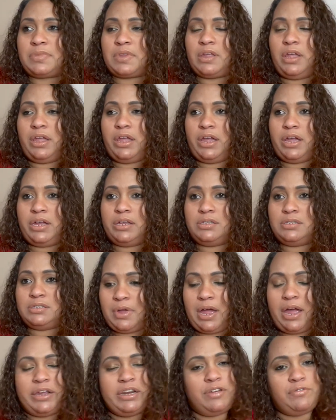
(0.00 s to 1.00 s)
And
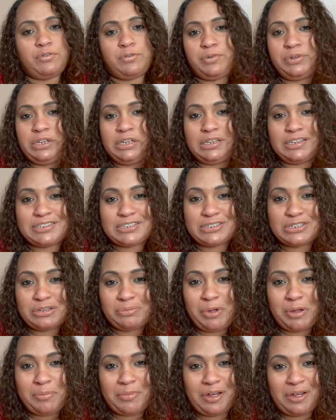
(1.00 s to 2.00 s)
I never really listened to
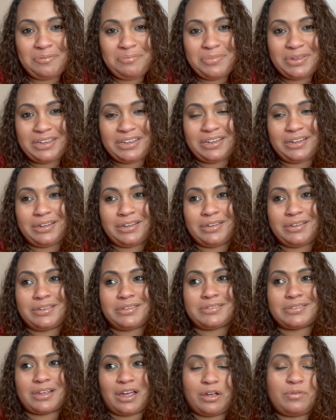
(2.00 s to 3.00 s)
my mom
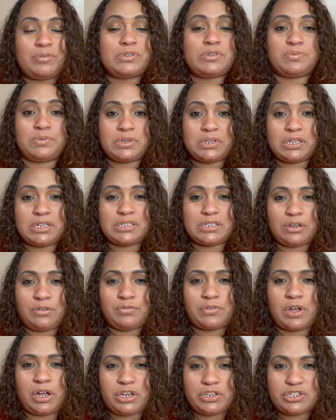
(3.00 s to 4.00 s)
because I was really
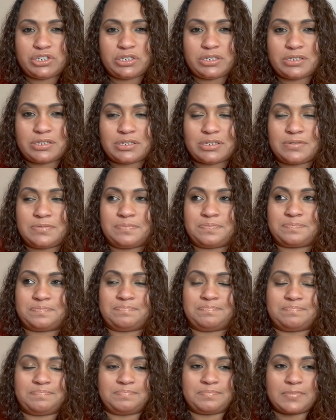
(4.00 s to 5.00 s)
self-conscious
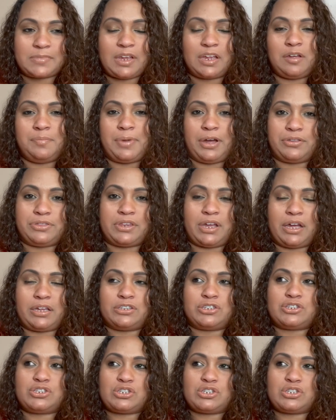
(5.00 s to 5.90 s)
about that.